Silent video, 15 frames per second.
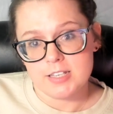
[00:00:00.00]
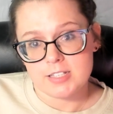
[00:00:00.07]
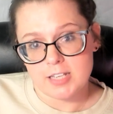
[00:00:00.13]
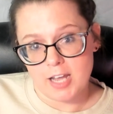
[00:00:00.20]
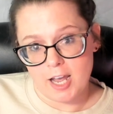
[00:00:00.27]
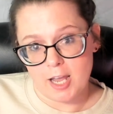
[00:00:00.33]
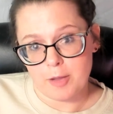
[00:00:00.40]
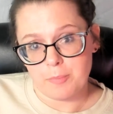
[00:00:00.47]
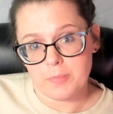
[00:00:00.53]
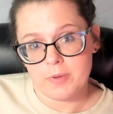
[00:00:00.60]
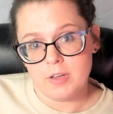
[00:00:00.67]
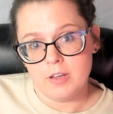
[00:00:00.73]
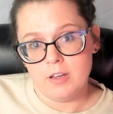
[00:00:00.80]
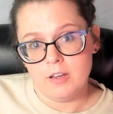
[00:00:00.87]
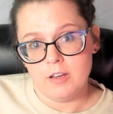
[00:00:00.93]
type
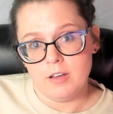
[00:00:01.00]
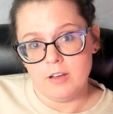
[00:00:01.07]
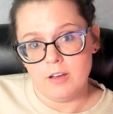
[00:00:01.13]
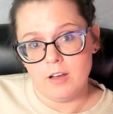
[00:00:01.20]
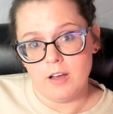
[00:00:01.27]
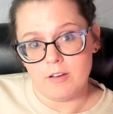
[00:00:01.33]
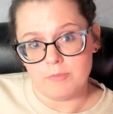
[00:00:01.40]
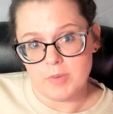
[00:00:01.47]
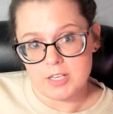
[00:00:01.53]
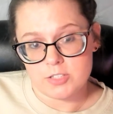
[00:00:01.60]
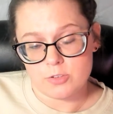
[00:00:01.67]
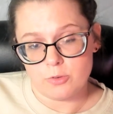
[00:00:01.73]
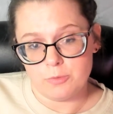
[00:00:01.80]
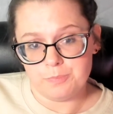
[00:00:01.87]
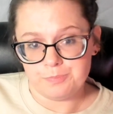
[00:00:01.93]
of
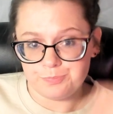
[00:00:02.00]
muscle.